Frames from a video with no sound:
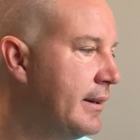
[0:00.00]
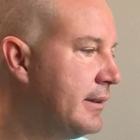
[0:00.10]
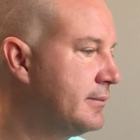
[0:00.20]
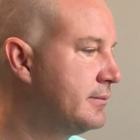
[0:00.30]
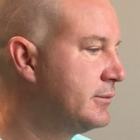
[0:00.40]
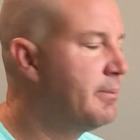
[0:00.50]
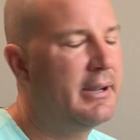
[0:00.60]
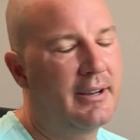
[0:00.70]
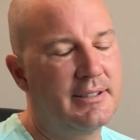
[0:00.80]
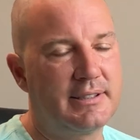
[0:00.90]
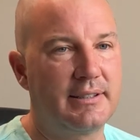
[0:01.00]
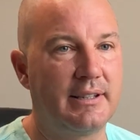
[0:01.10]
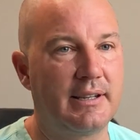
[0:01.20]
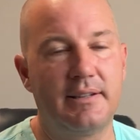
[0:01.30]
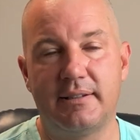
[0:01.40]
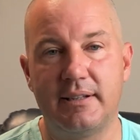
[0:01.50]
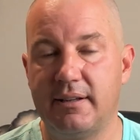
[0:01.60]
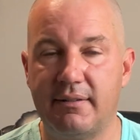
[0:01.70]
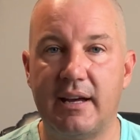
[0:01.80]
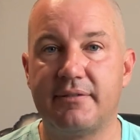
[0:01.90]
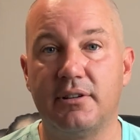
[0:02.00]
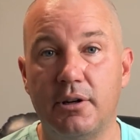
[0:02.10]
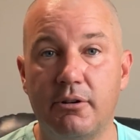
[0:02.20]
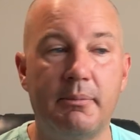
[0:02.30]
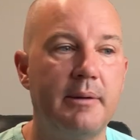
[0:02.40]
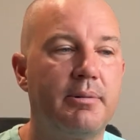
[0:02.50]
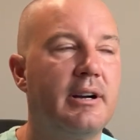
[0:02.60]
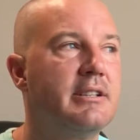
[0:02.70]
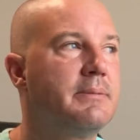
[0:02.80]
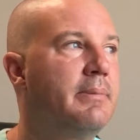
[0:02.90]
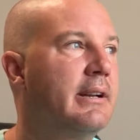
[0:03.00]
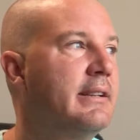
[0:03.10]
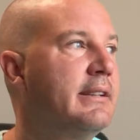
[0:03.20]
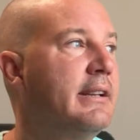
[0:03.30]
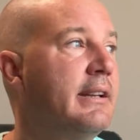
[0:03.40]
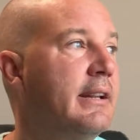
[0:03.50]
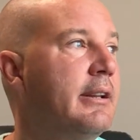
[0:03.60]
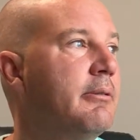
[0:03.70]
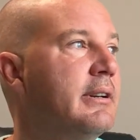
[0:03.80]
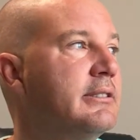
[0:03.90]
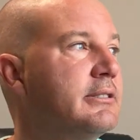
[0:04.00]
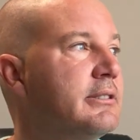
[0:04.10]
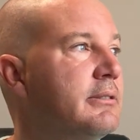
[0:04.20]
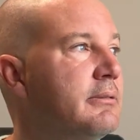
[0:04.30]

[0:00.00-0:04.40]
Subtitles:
to be honest, I think I didn't even have to lower my price, but I did it anyways,